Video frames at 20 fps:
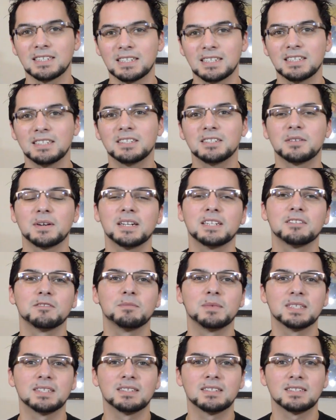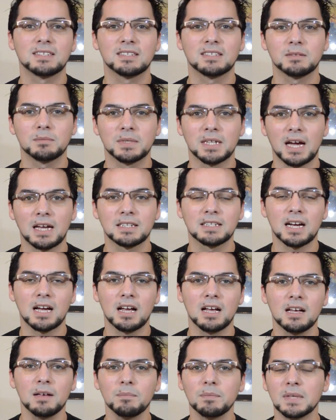
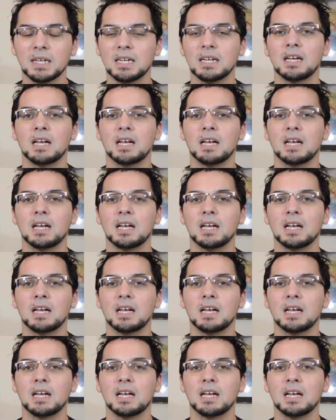integrativemysticism.com.